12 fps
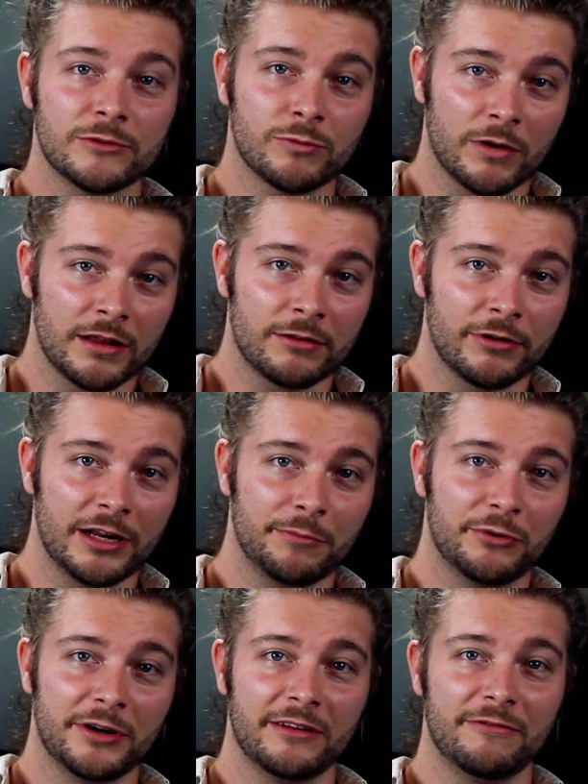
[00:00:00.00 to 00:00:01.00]
was what a three D
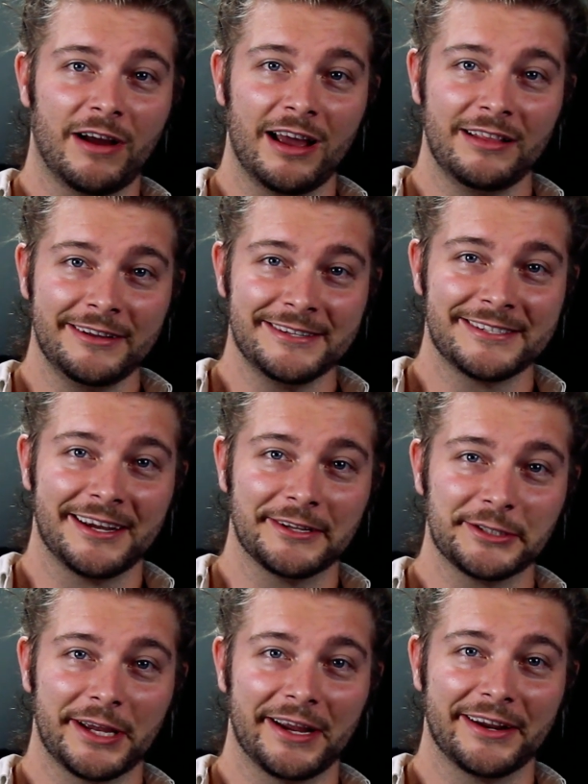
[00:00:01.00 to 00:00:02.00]
printed violin
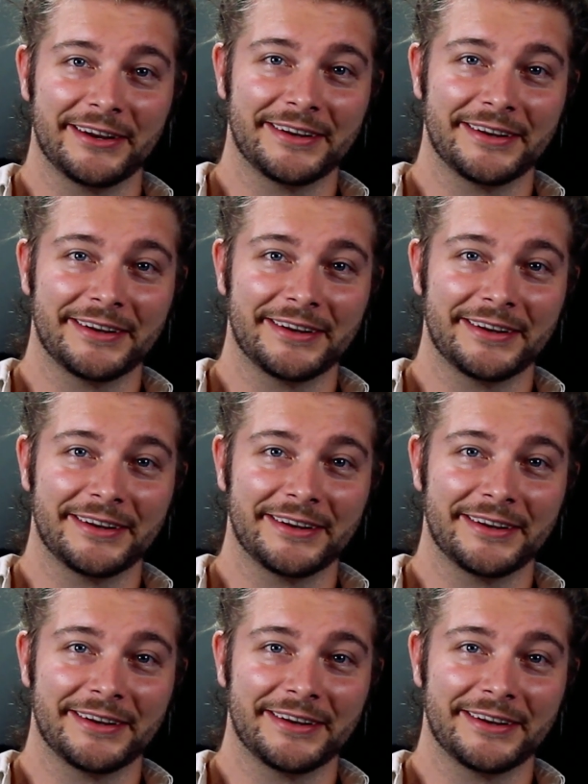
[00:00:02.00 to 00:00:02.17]
sounds like.